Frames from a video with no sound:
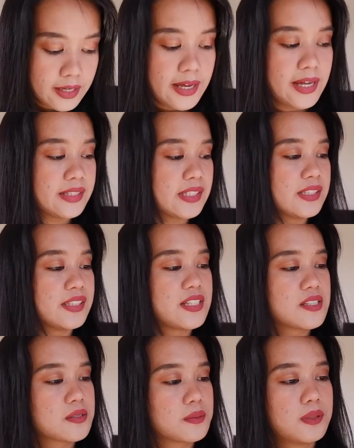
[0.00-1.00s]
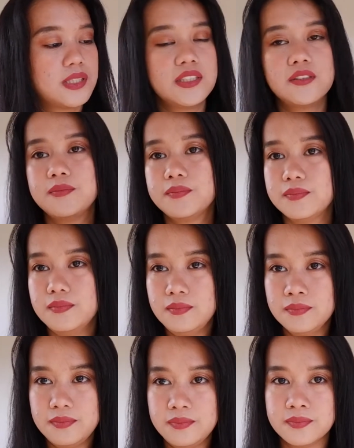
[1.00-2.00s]
And then this one
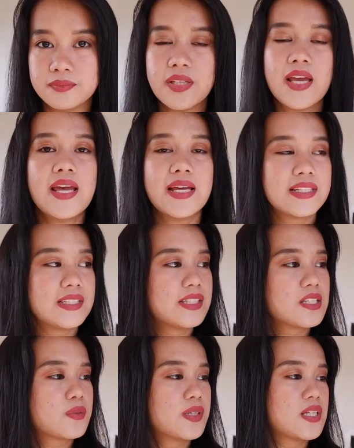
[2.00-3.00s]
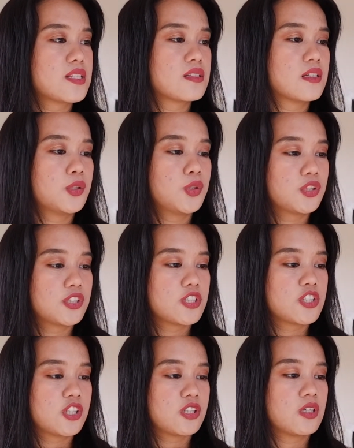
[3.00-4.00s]
this one is the
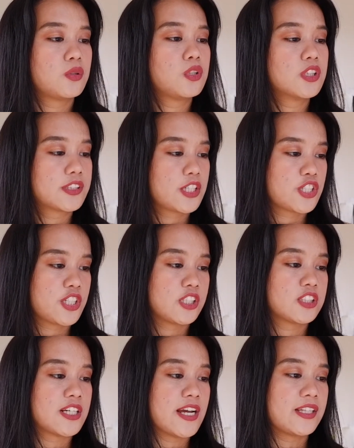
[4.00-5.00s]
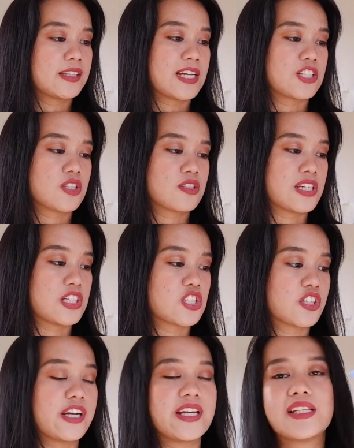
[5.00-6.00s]
Neutrogena Ultra Sheer Dry Touch
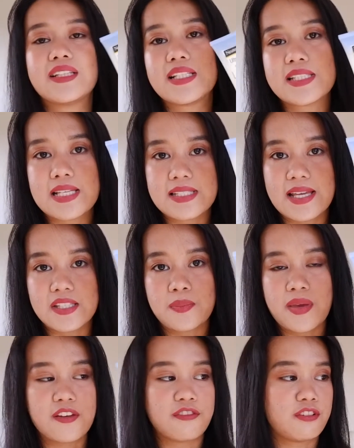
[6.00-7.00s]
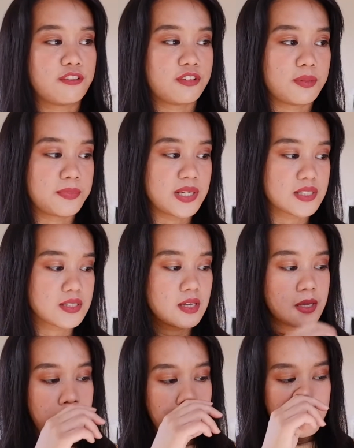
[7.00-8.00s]
Sunscreen, and this has SPF 50+.
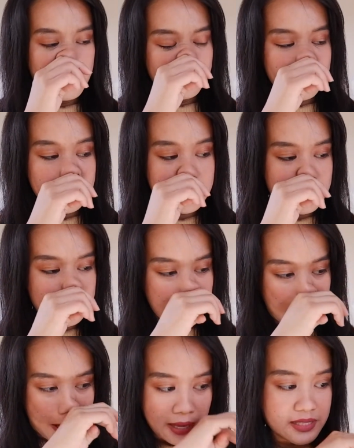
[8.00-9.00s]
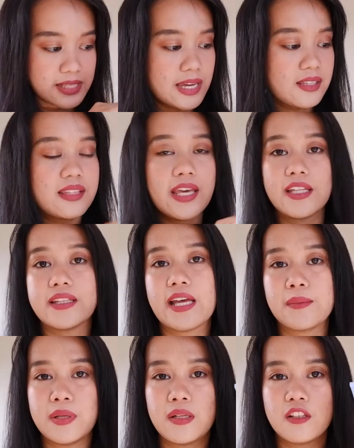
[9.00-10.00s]
This has 88
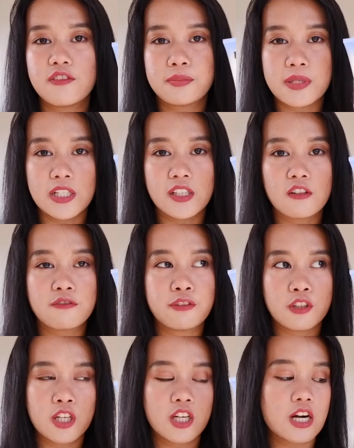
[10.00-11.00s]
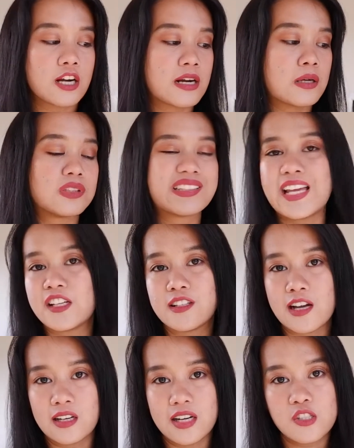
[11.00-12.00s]
ml of product for around $10
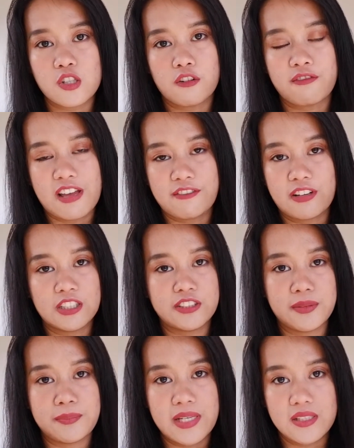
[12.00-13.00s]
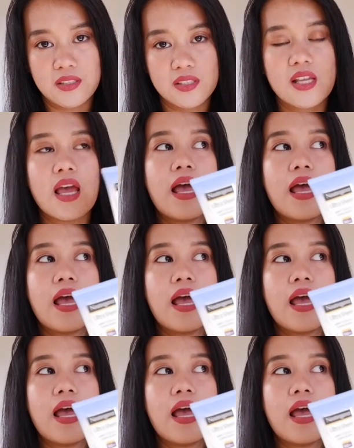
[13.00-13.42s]
or 500 pesos.